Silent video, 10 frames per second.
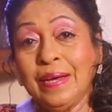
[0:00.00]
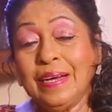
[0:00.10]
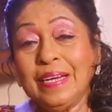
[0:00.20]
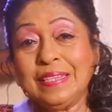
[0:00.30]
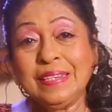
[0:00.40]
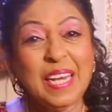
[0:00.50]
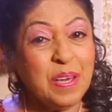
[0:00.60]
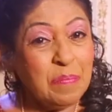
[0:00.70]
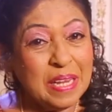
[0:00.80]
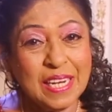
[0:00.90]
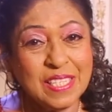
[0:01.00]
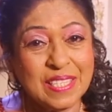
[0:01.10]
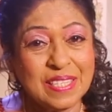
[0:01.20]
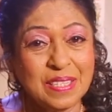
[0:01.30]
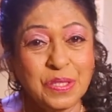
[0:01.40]
Uh, 3
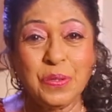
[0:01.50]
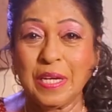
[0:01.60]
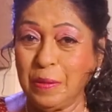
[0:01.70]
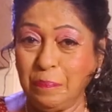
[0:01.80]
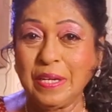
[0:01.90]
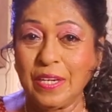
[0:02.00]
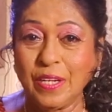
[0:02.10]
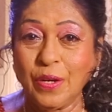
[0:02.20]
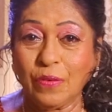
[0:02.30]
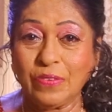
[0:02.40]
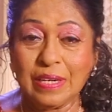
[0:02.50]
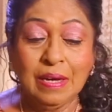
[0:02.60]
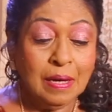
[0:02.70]
minutes you keep it in the oven.